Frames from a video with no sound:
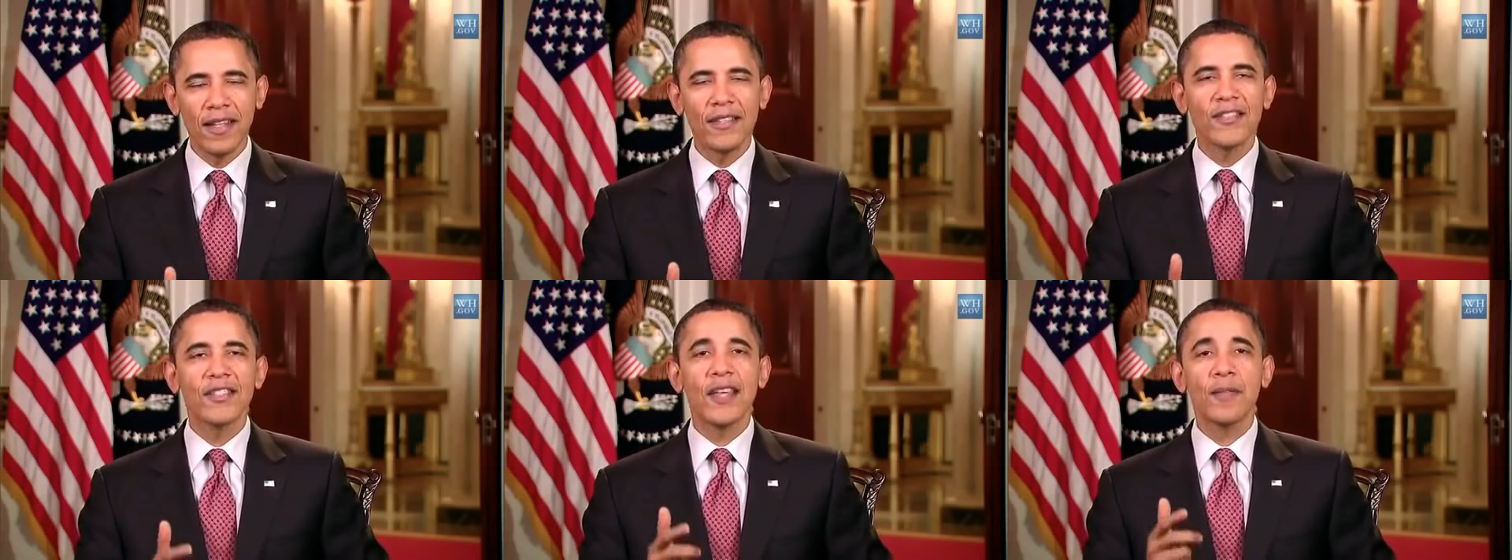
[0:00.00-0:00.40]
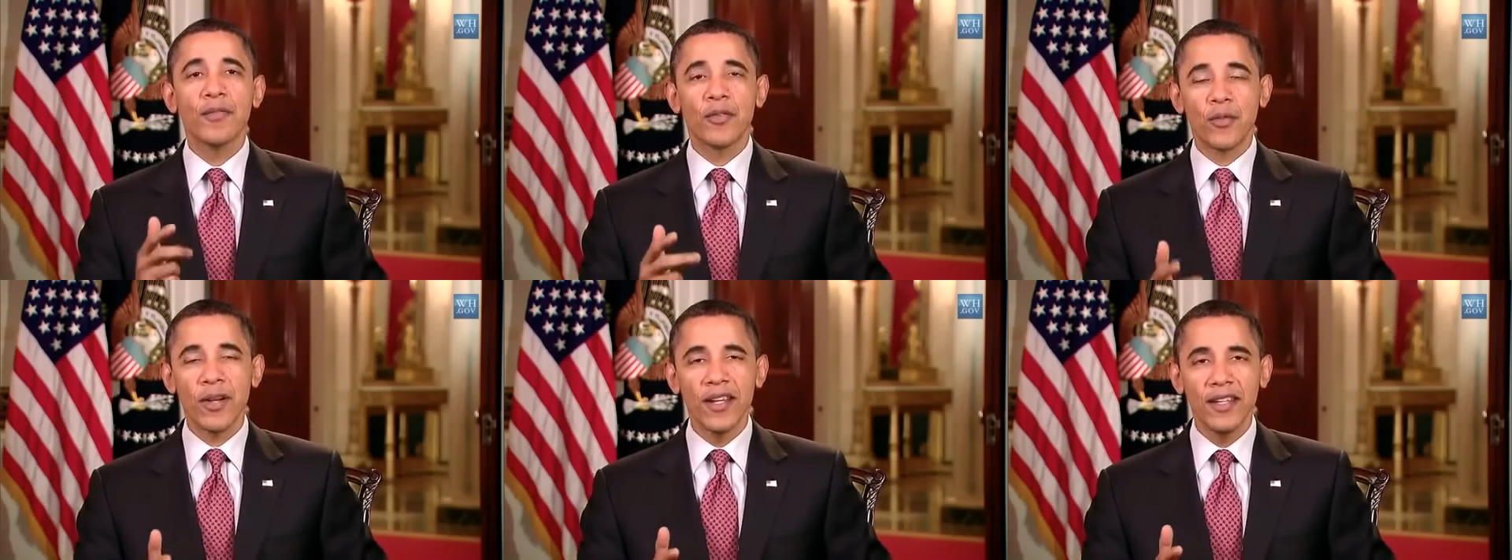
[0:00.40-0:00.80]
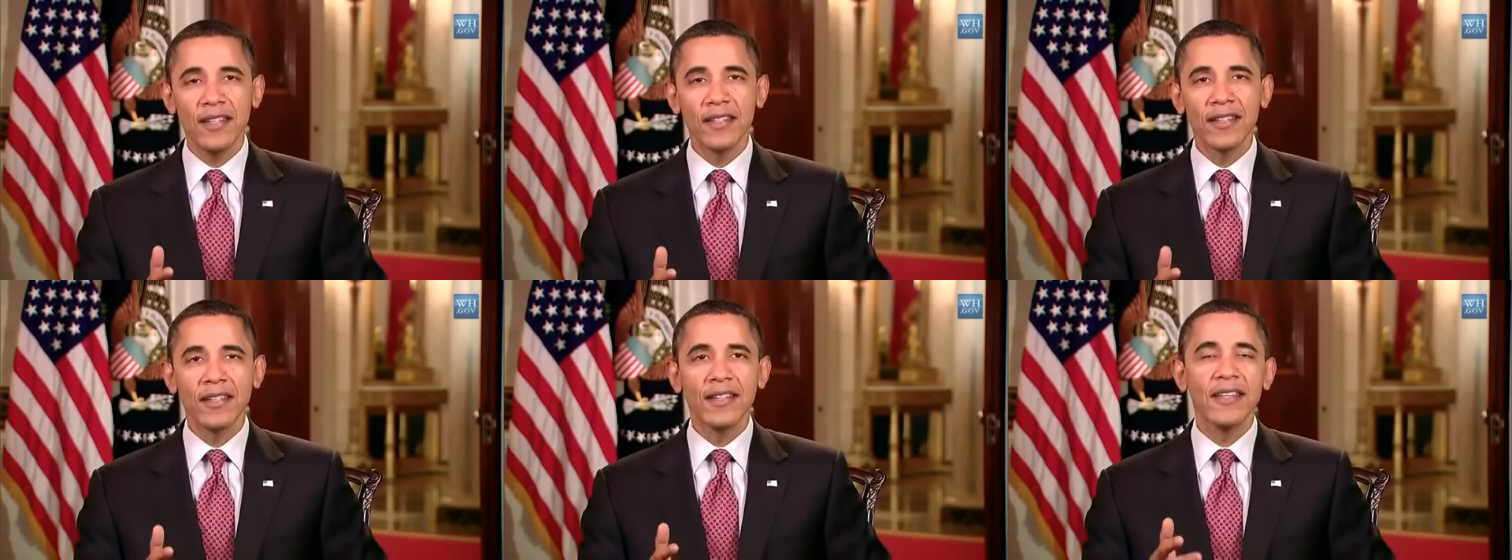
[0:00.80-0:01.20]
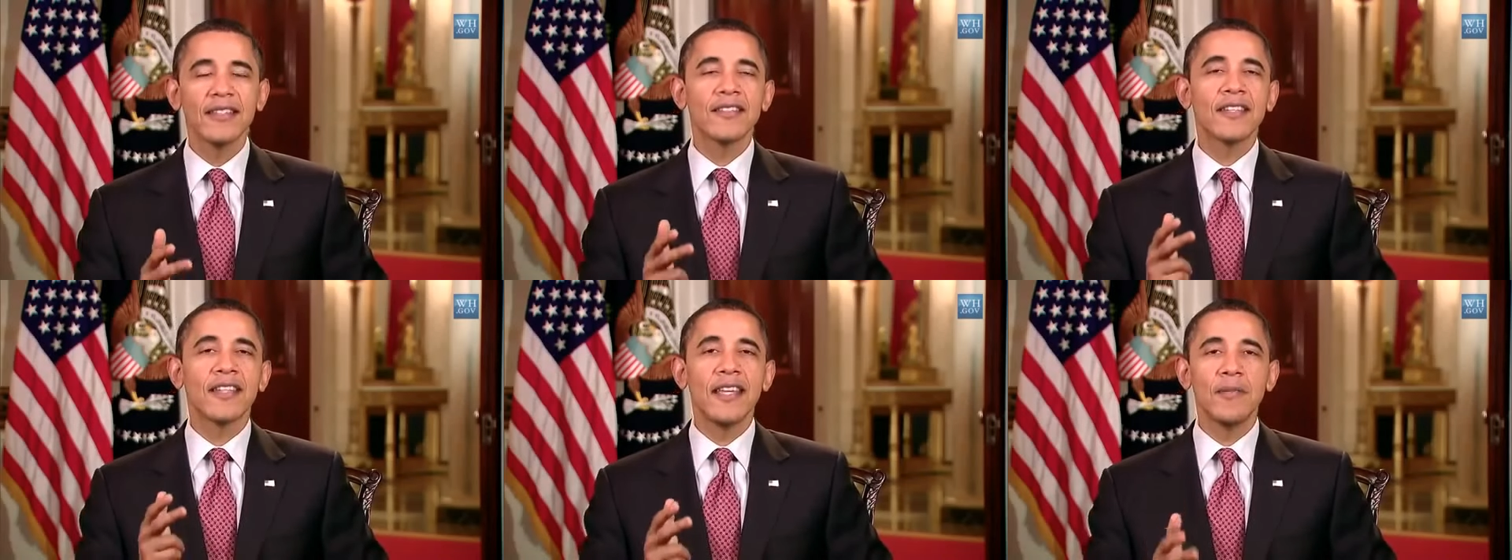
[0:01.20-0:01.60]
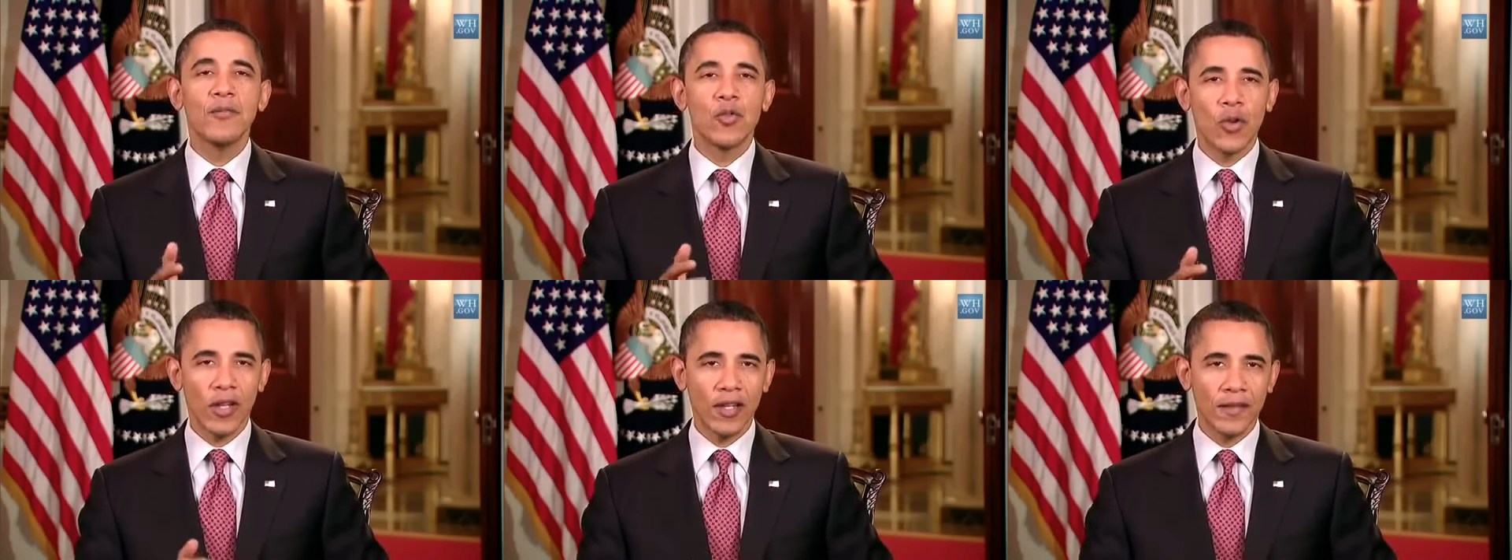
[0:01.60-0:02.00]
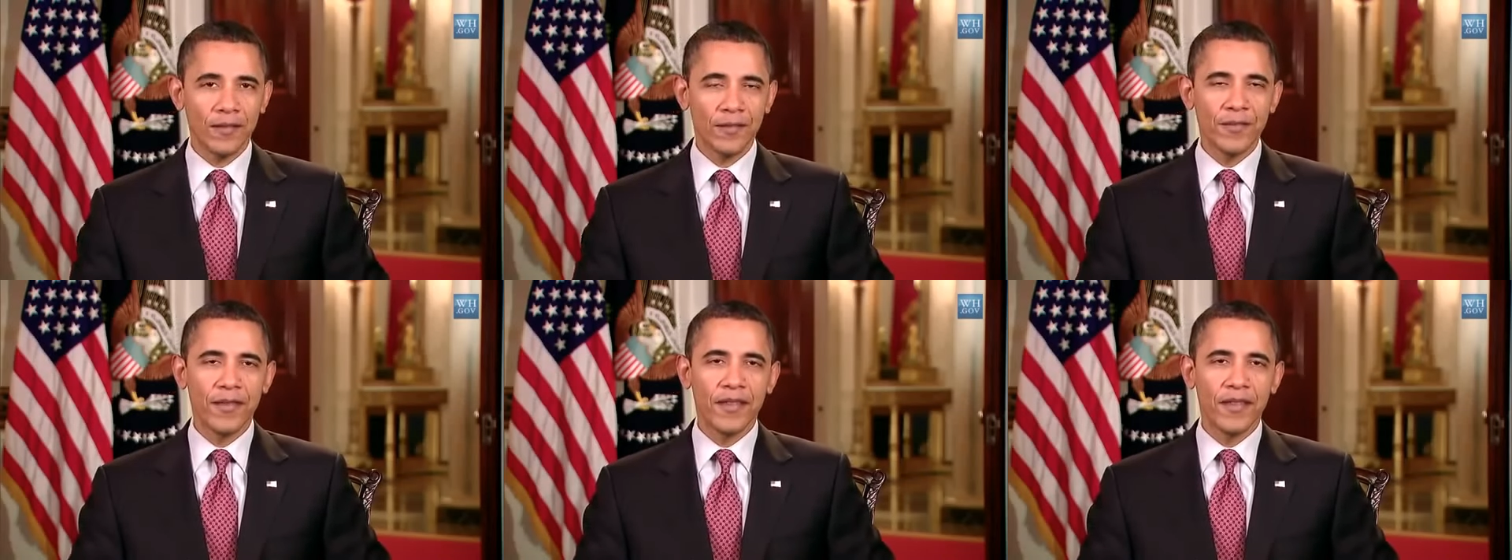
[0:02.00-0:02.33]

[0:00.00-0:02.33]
And step 3 is to keep drilling.